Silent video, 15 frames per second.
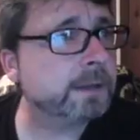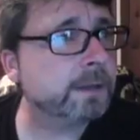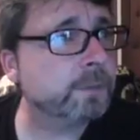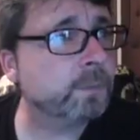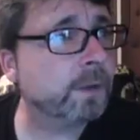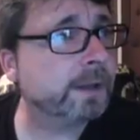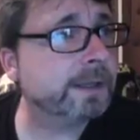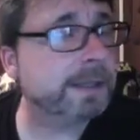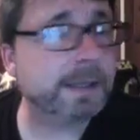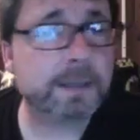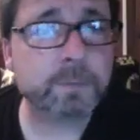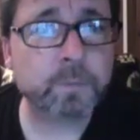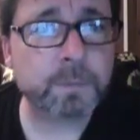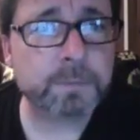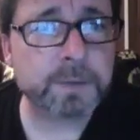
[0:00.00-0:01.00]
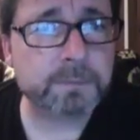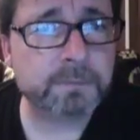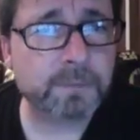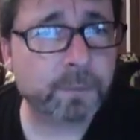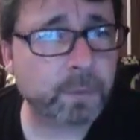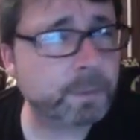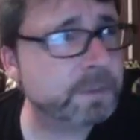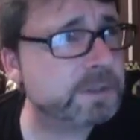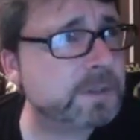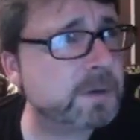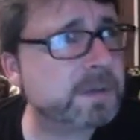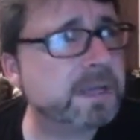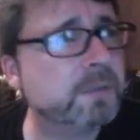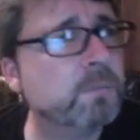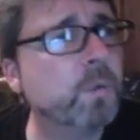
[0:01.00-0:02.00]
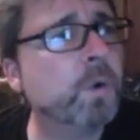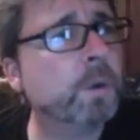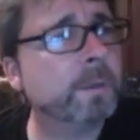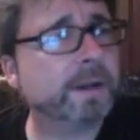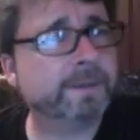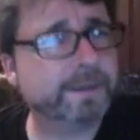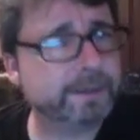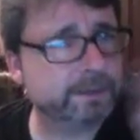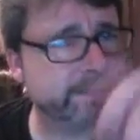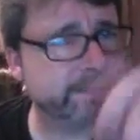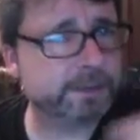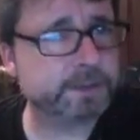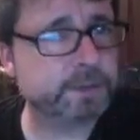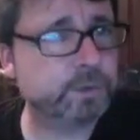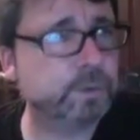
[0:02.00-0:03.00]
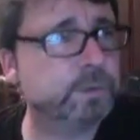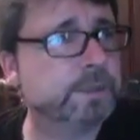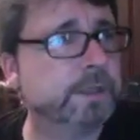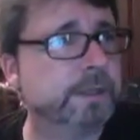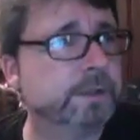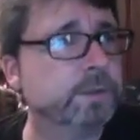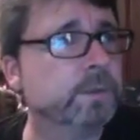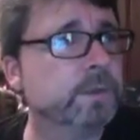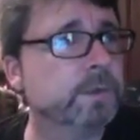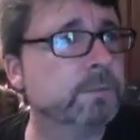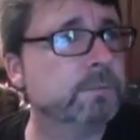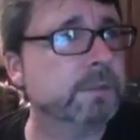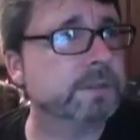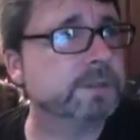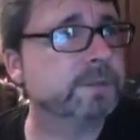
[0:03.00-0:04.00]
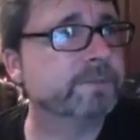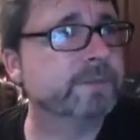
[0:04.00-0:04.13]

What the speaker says: And again, we'll be talking more about that next Tuesday. Don't want to miss.